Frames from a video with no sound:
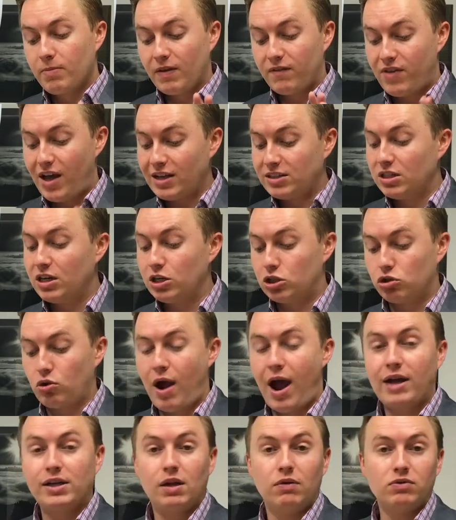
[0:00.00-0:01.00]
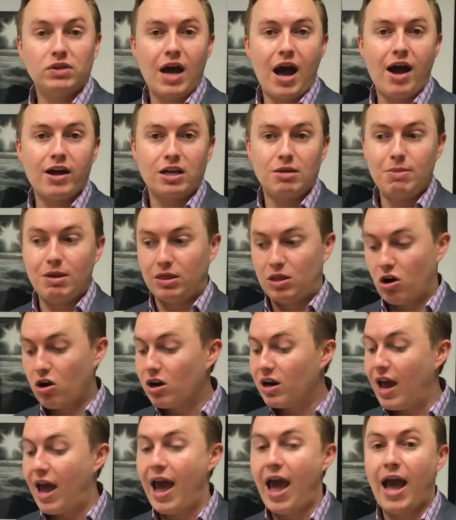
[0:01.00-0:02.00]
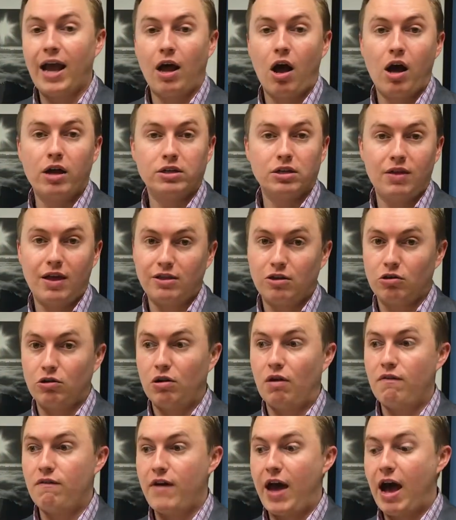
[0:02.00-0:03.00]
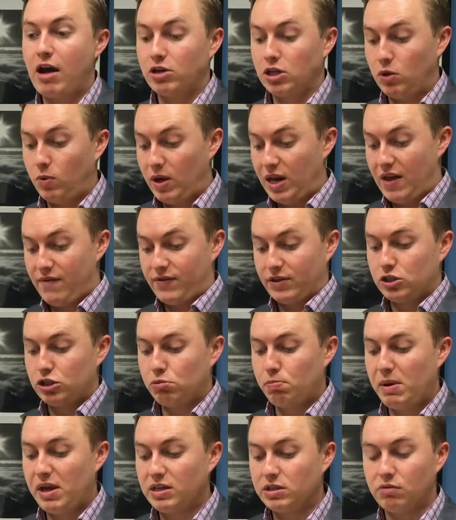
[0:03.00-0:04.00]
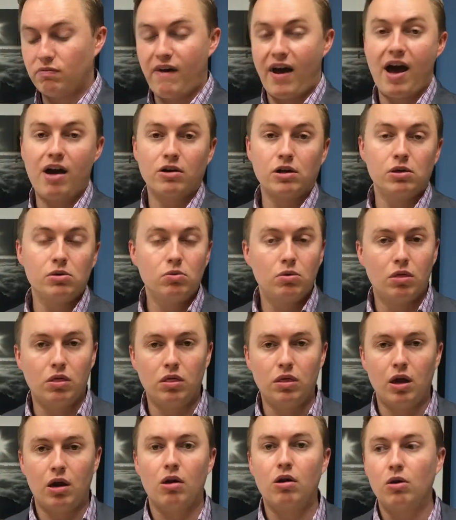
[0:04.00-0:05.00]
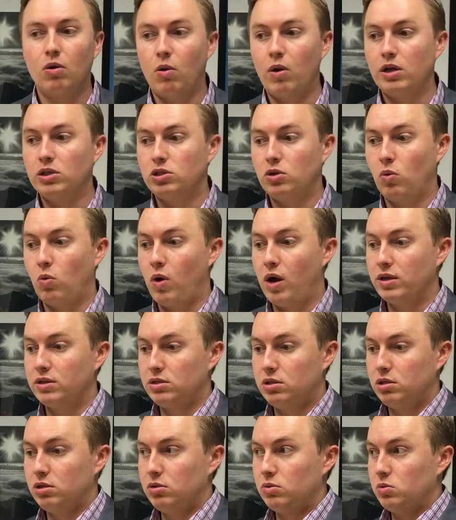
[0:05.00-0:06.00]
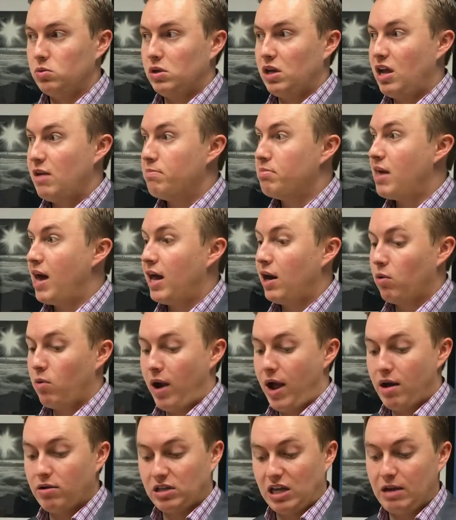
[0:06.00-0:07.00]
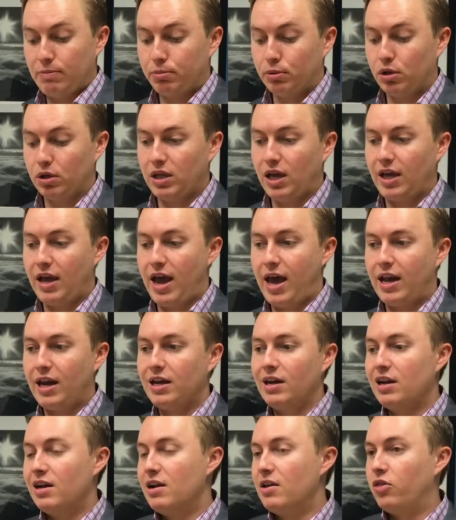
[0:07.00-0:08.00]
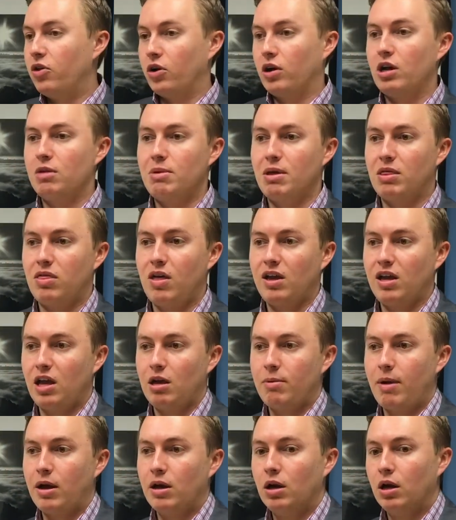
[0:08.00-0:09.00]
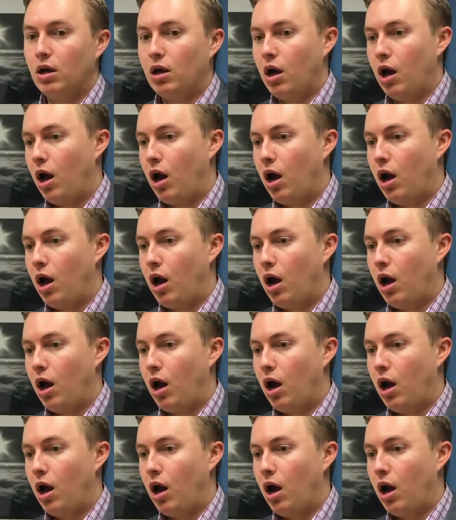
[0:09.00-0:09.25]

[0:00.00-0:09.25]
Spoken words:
that's an attractive document. They're going to hang on to that. They're going to value it. If it speaks value, they're going to want to keep that around, keep looking at it. They're going to be thinking about,